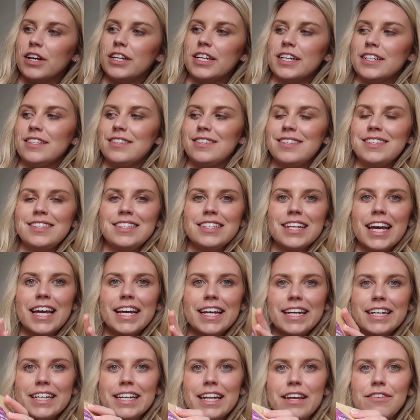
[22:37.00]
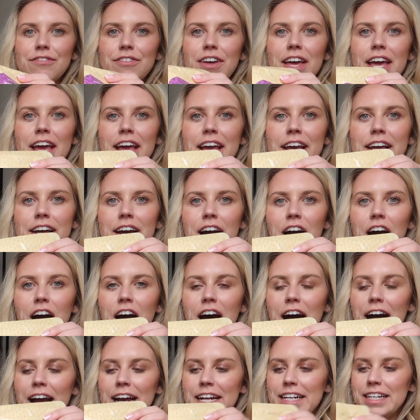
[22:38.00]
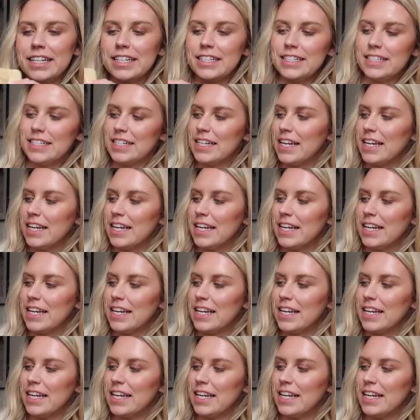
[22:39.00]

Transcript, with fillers: an estate living, highland